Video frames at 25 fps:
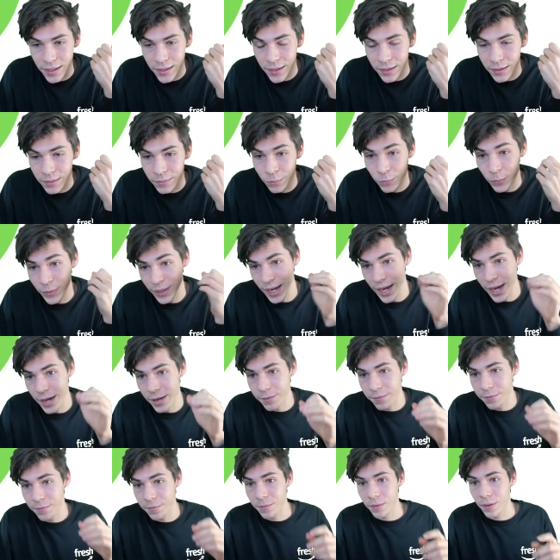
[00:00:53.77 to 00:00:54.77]
we
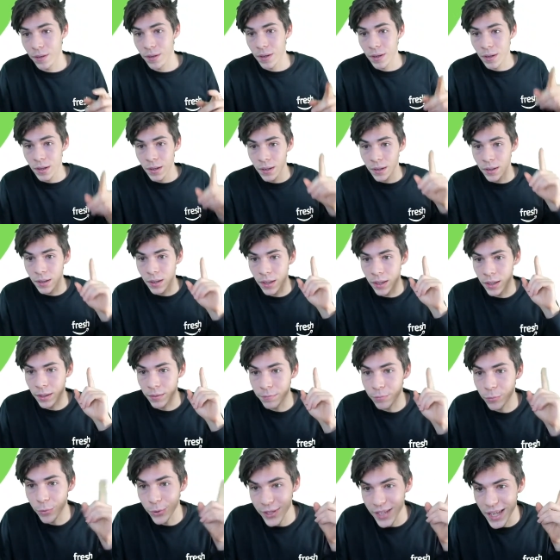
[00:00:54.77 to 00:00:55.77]
have
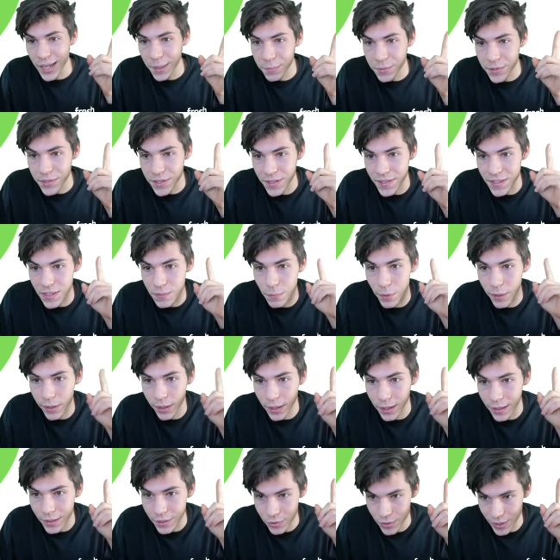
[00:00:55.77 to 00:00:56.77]
48% smart
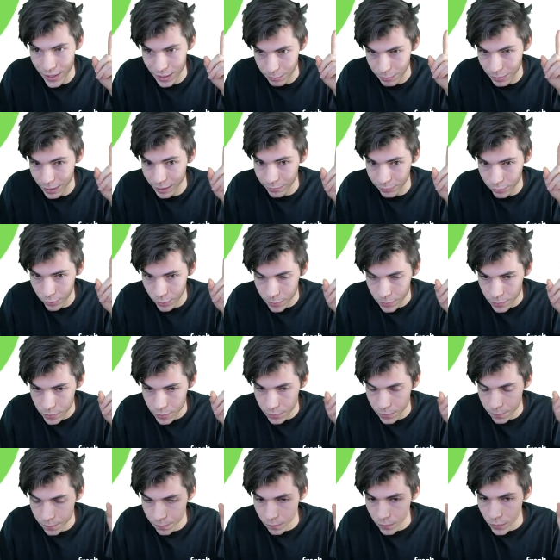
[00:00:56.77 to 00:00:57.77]
contract platforms,
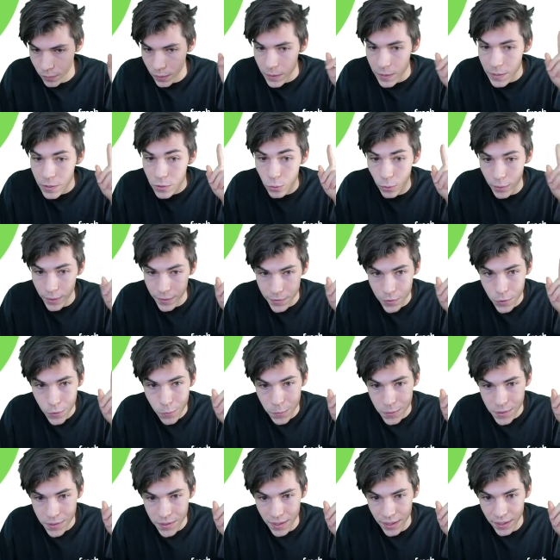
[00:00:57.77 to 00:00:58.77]

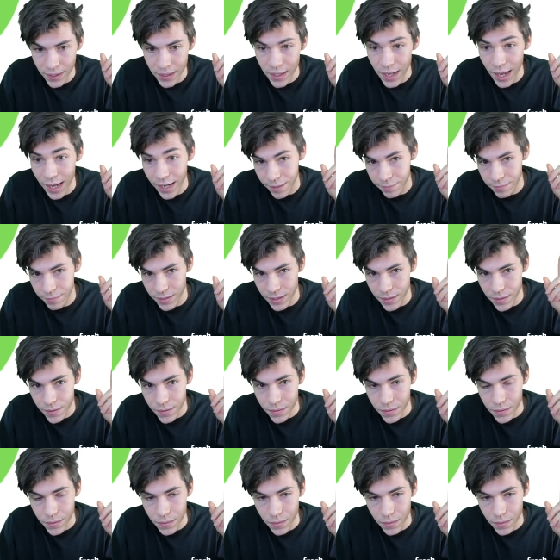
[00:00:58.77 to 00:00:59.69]
22% NFTs,